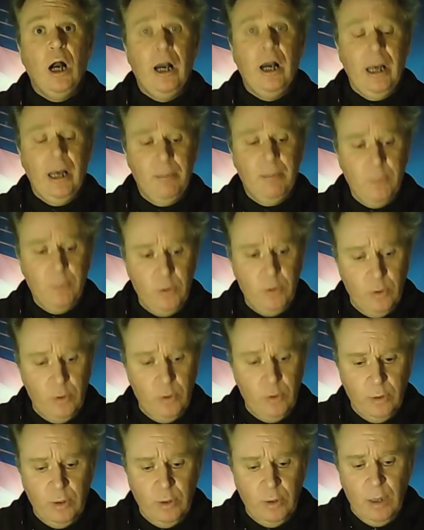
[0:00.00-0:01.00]
You can
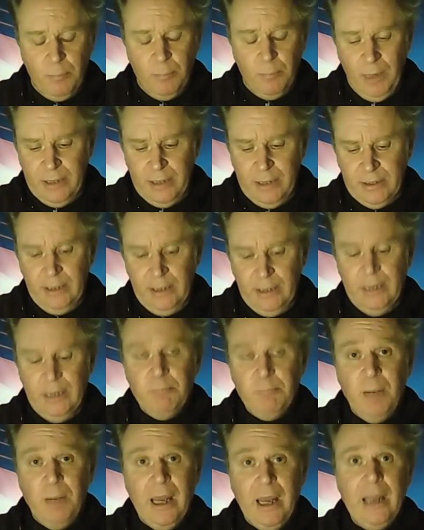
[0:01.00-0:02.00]
basically
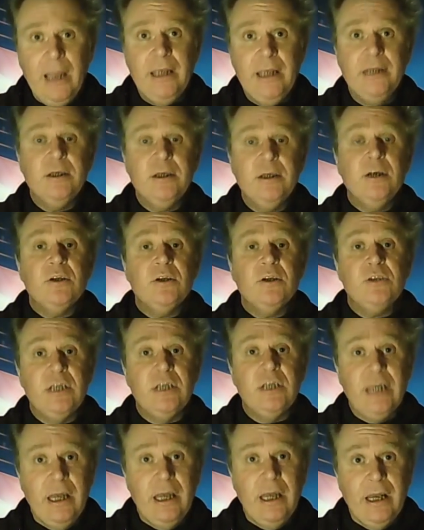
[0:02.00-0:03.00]
pay to get
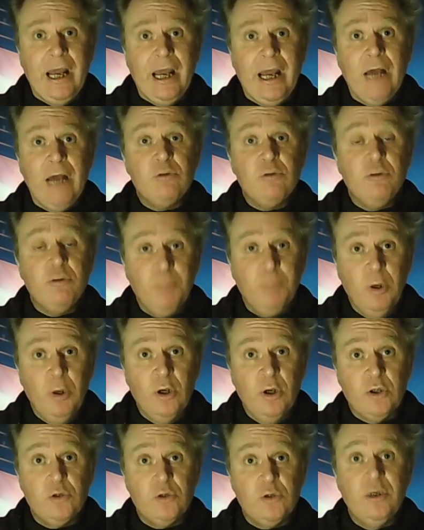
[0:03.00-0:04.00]
out of
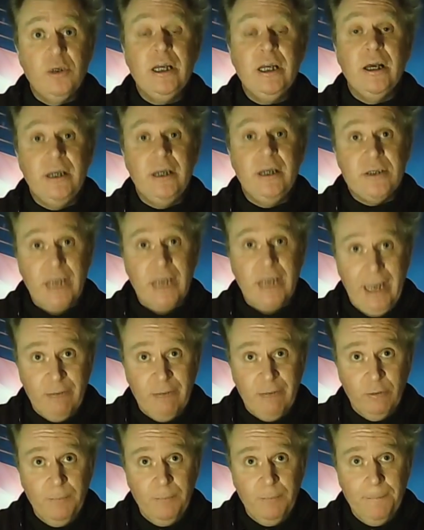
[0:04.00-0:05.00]
purgatory and into heaven.
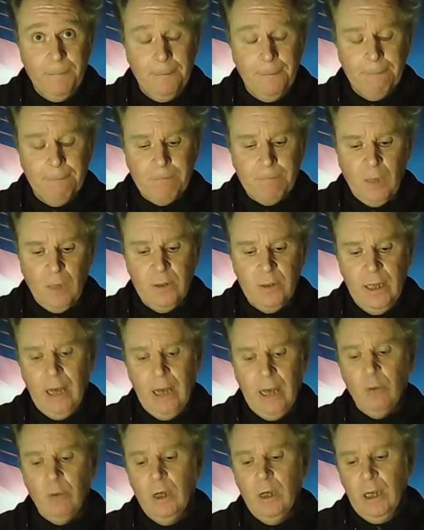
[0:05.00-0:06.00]
Now,
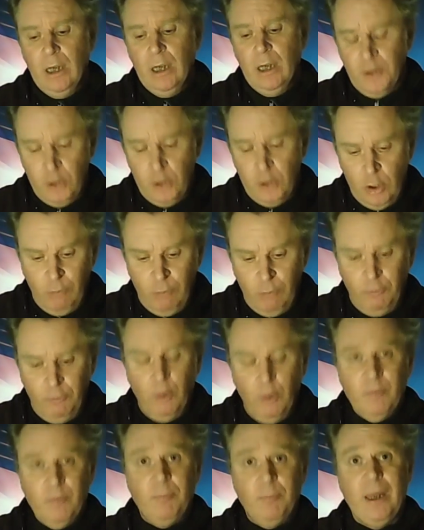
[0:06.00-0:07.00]
the new form of
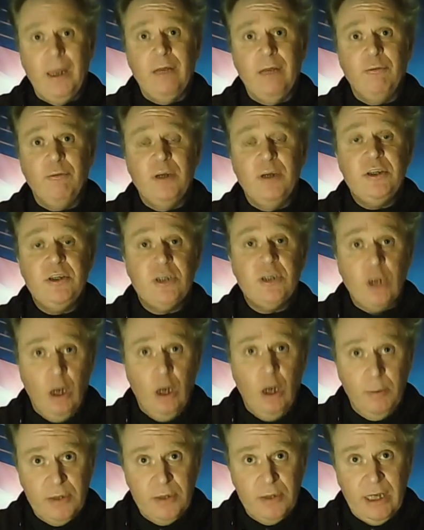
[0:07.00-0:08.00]
benefice is carbon
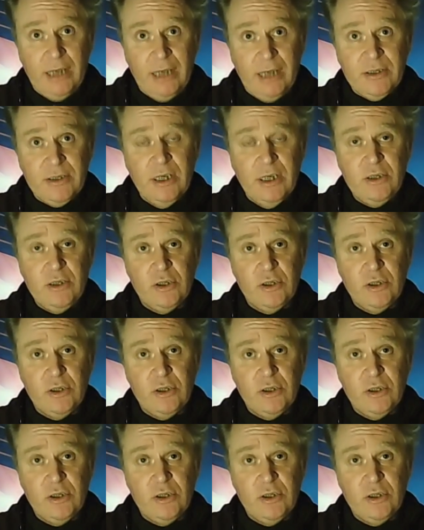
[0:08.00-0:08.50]
taxation